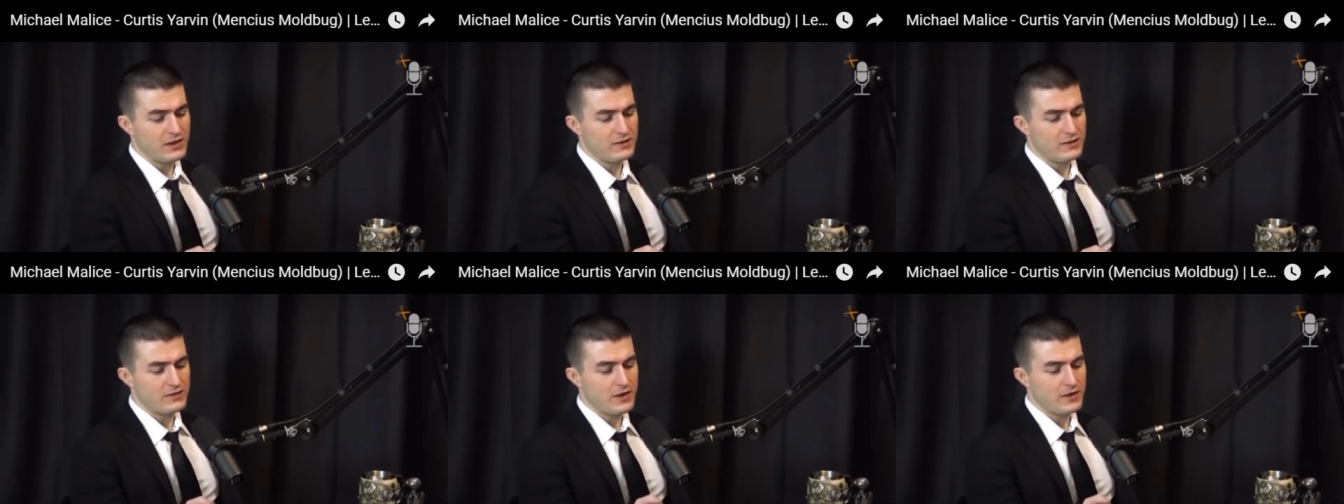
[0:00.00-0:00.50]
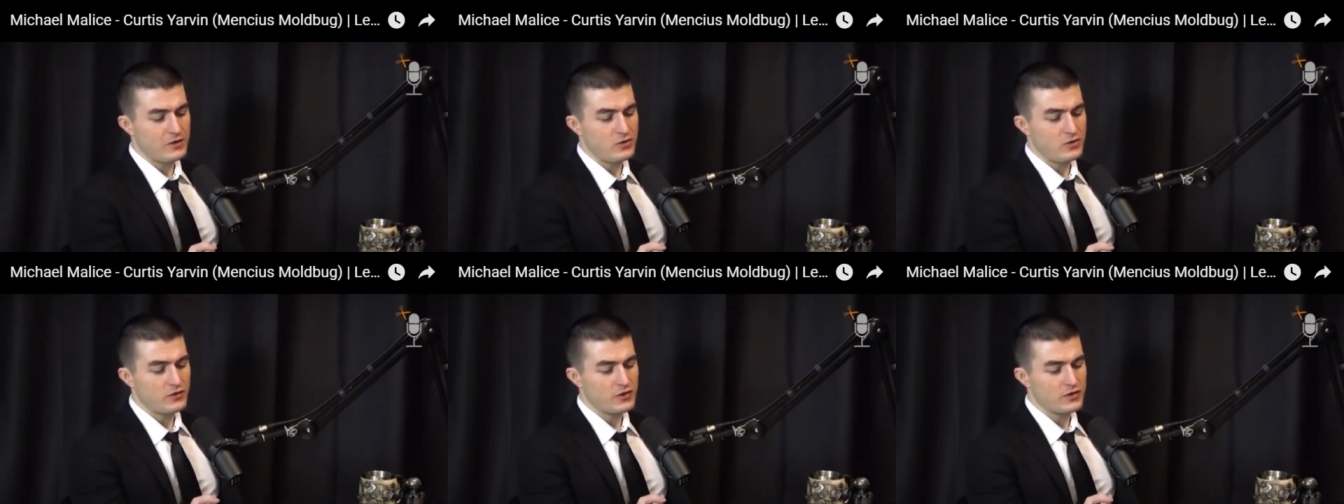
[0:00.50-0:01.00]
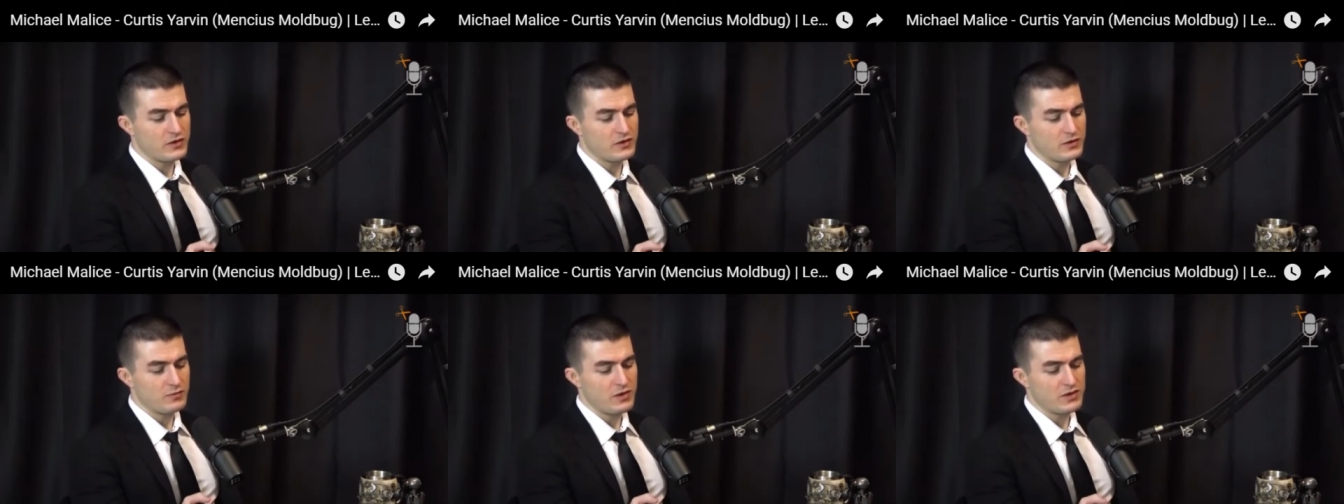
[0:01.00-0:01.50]
and IQ
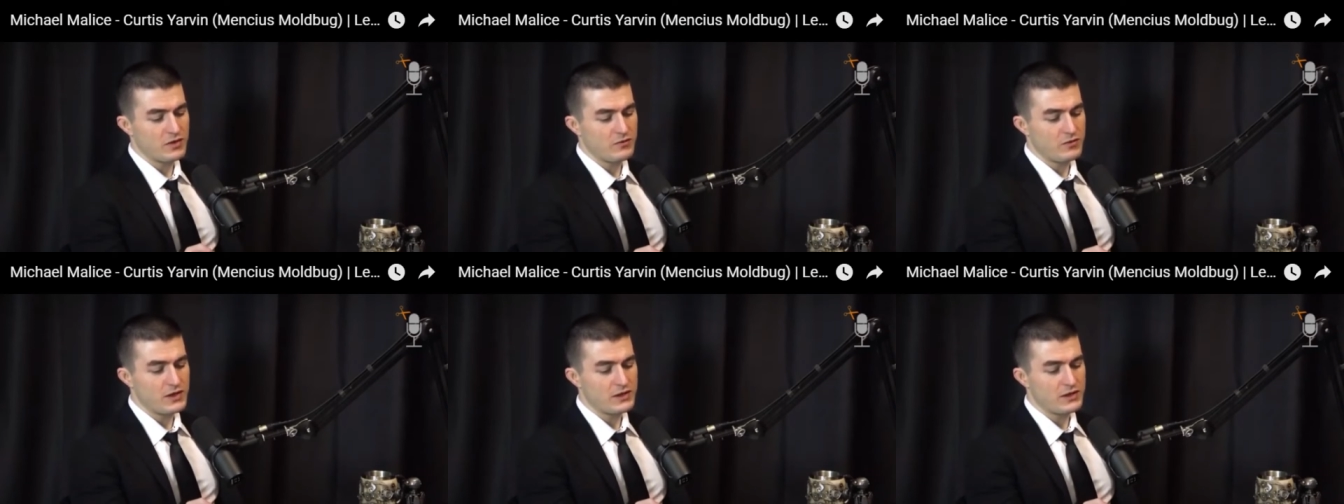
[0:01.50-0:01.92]
differences based on